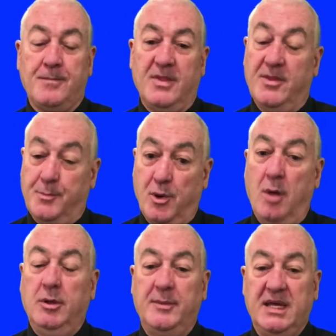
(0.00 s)
The
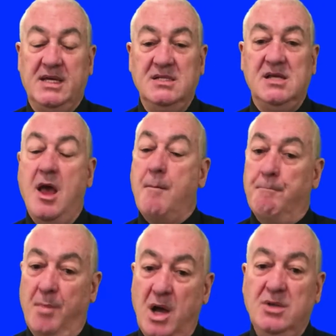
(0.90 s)
problem is
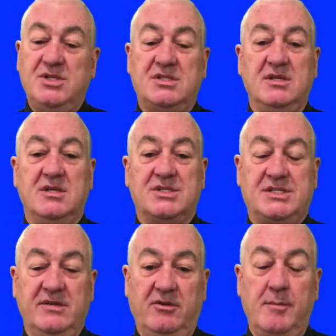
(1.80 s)
most
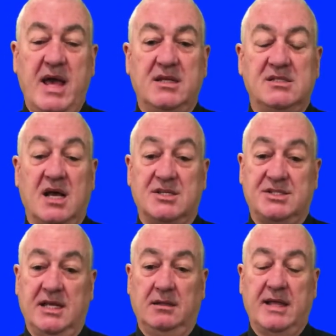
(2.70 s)
civil matters are
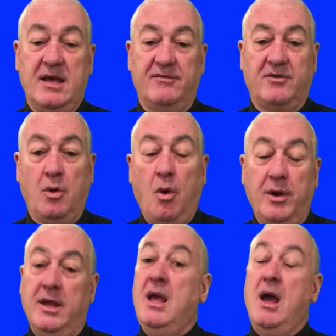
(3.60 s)
settled out of
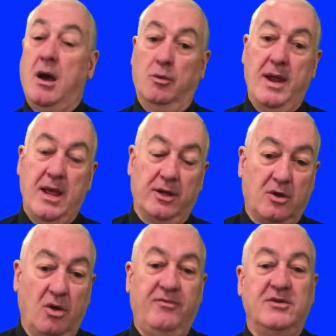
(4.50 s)
court around a
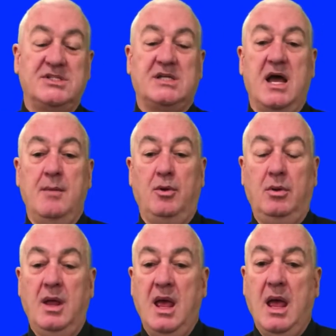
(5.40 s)
conference
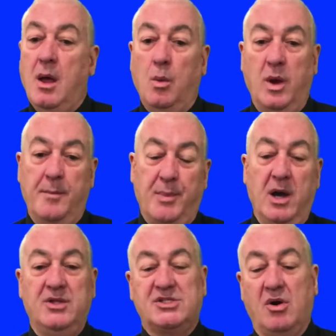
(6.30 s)
table where
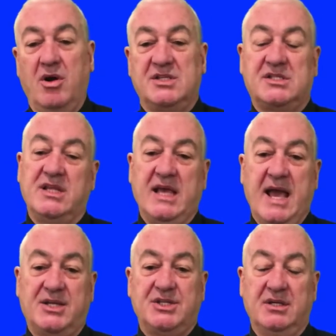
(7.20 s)
both sides to the
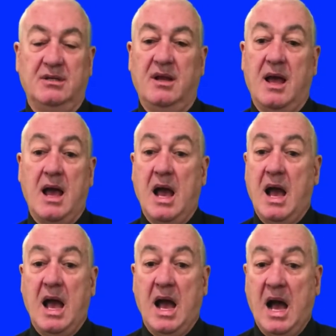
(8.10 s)
action
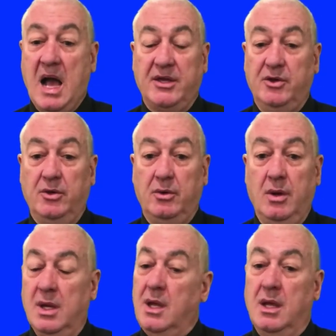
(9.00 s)
argue,
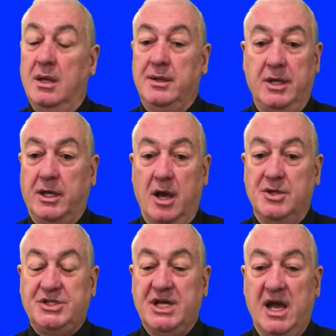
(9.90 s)

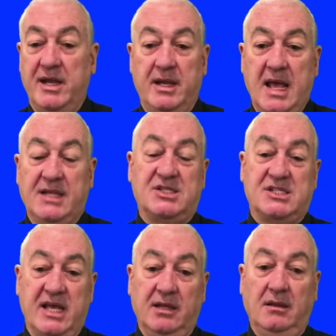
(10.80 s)
negotiate and
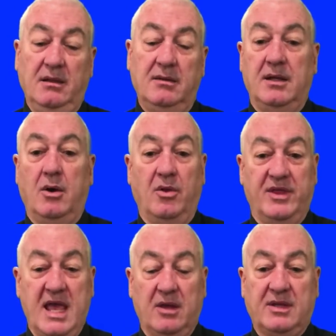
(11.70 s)
settle on
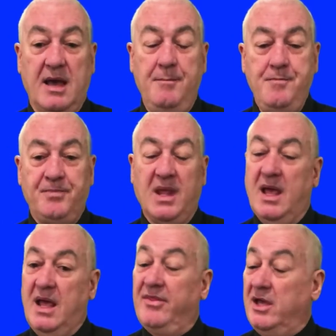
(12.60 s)
the outcome,
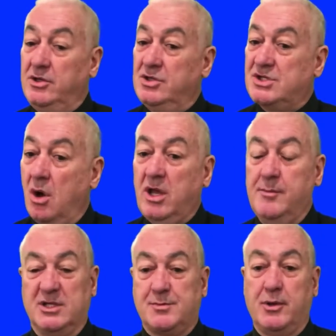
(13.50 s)
and they use
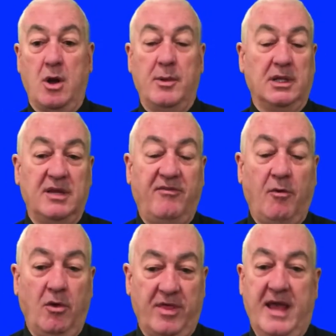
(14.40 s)
documents predominantly
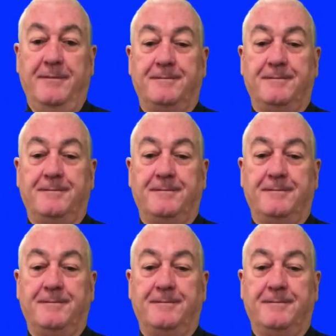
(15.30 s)
for that.